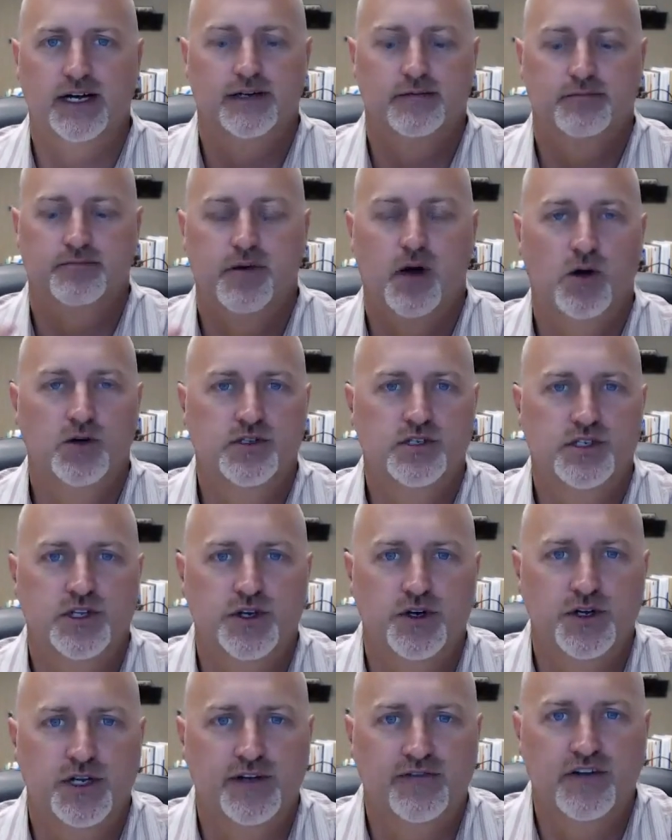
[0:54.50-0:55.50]
post to
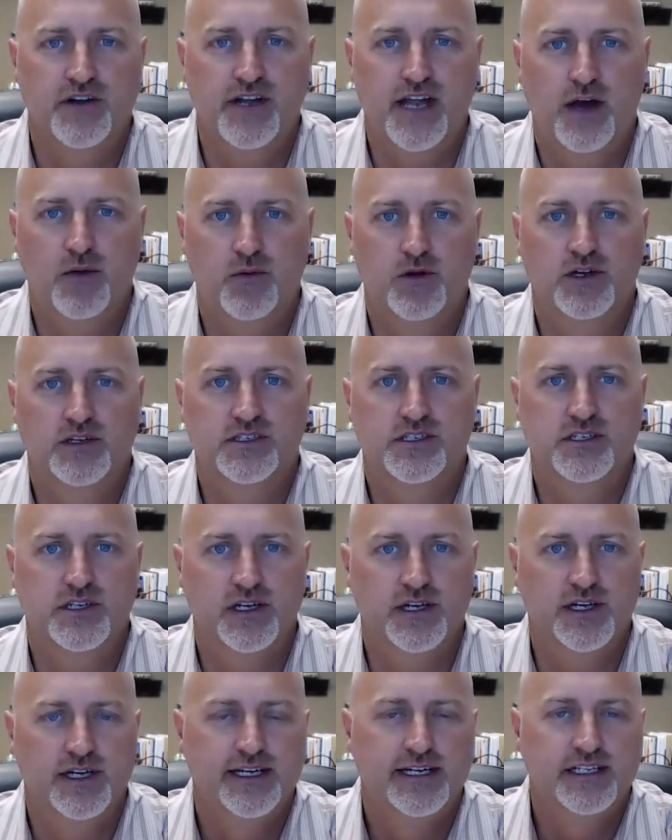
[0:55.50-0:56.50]
your different networks,
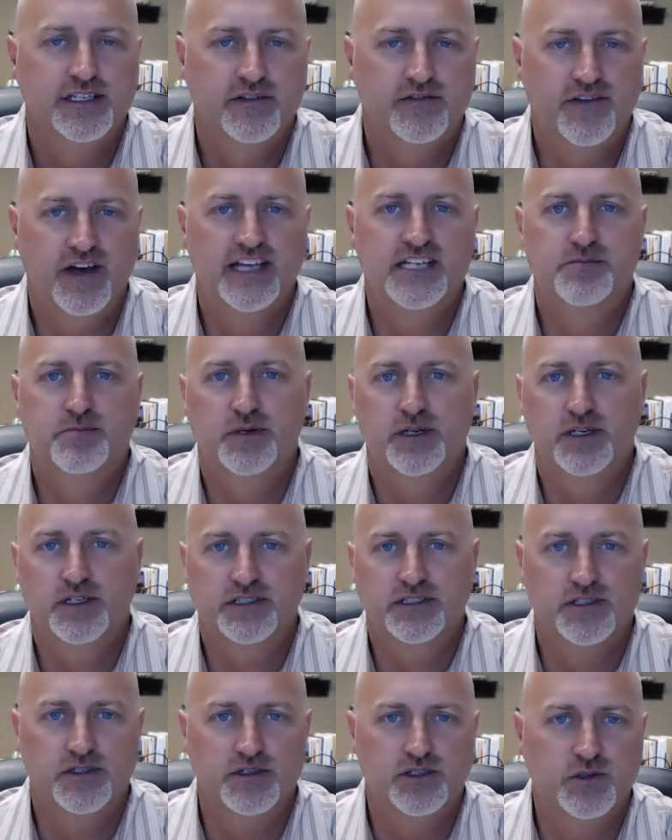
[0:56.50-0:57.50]
to Facebook,
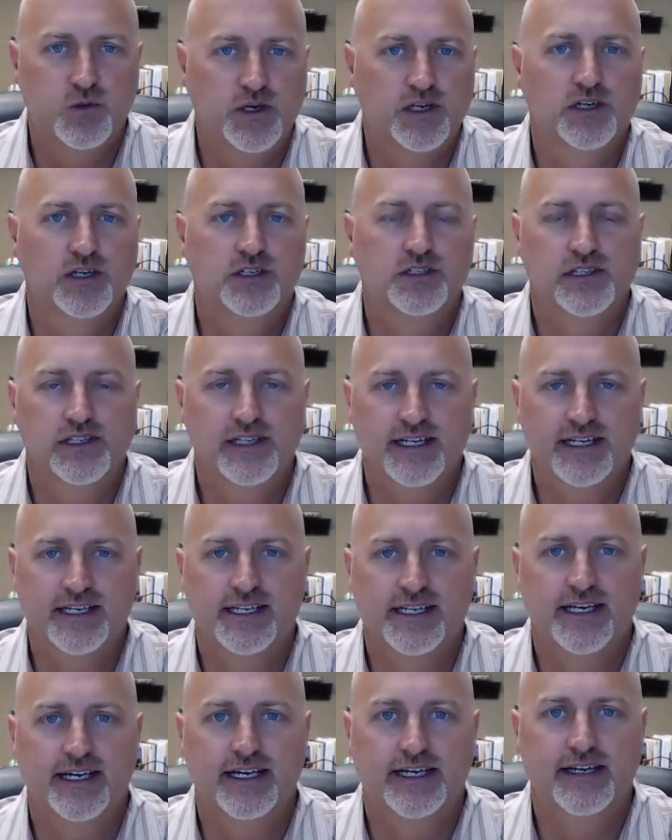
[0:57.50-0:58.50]
to Twitter, to
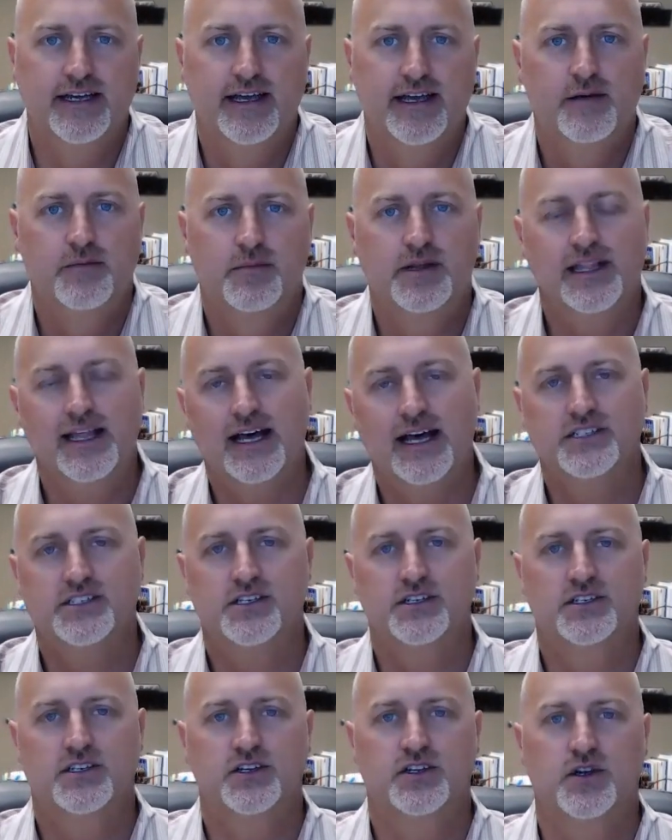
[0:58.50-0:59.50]
LinkedIn. It allows
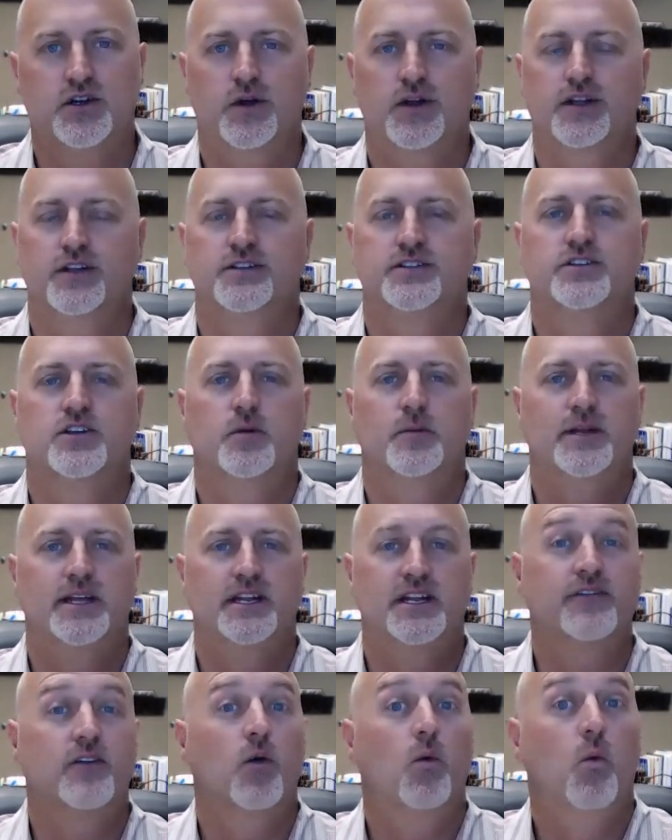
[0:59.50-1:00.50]
you to do it in so many
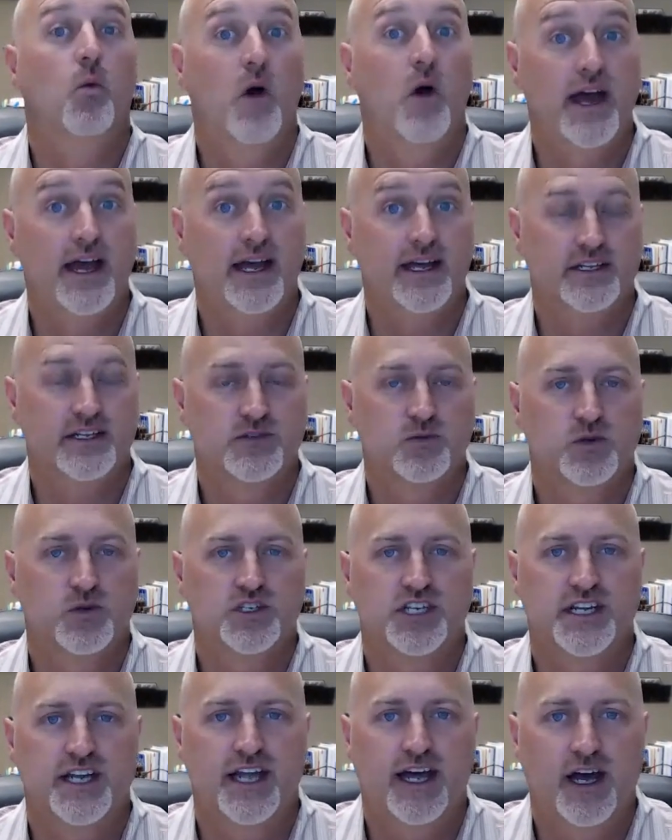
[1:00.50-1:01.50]
different ways, which
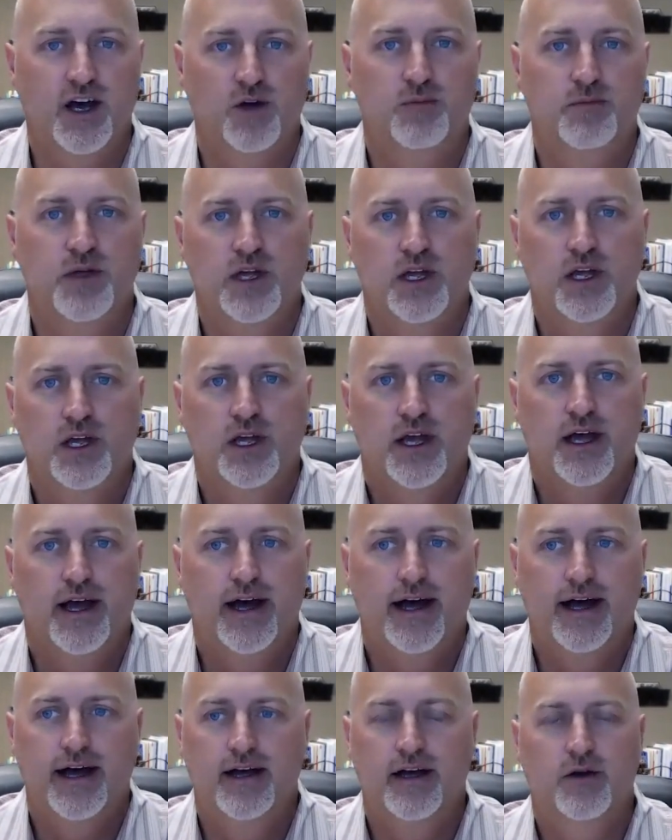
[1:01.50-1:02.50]
can help
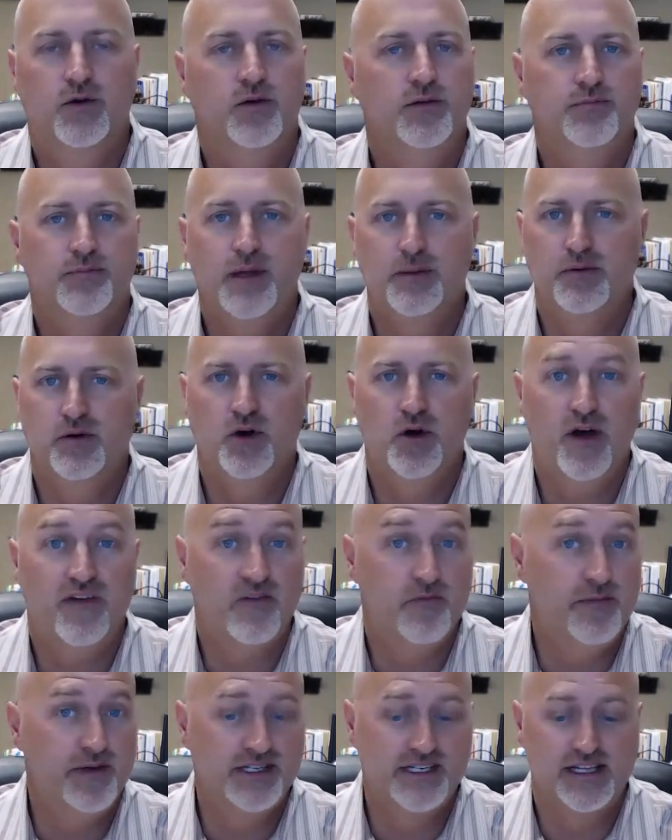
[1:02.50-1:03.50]
people who have a busy